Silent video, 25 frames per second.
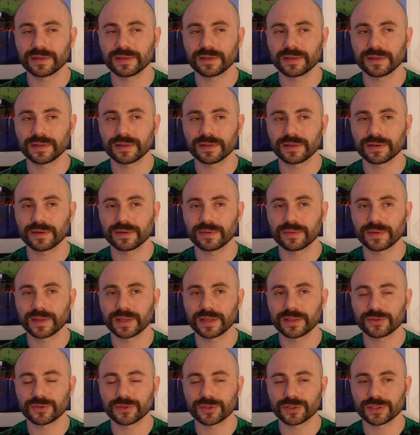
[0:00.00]

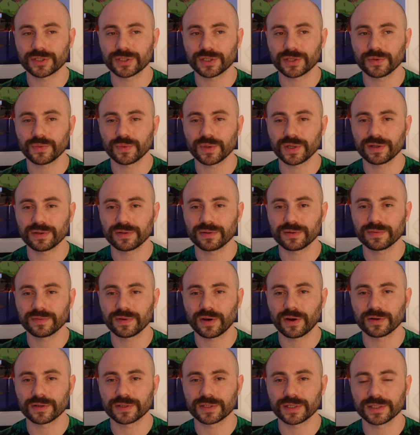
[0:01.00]
interesting, weird,
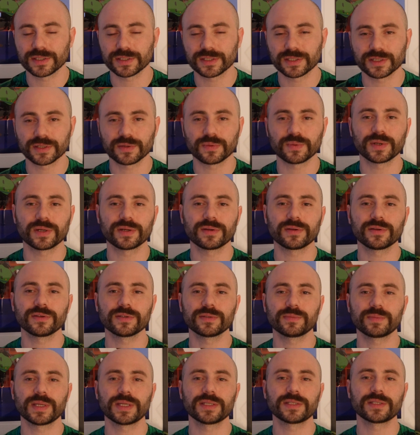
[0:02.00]
artistic
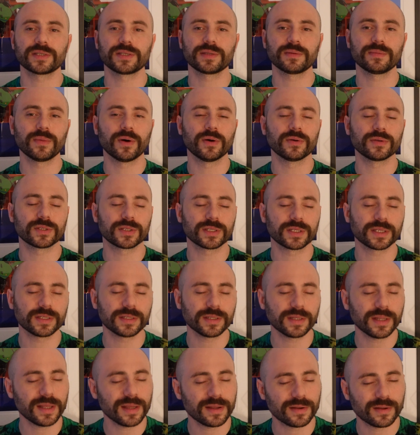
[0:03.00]
weirdos, basically, mostly,
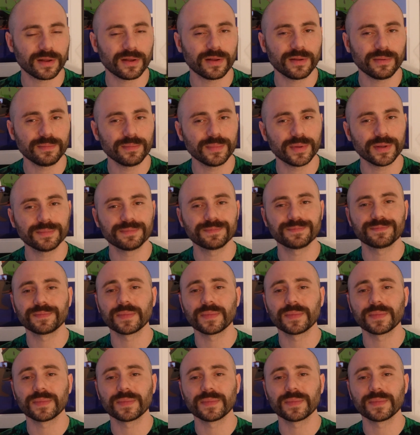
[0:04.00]
not all, but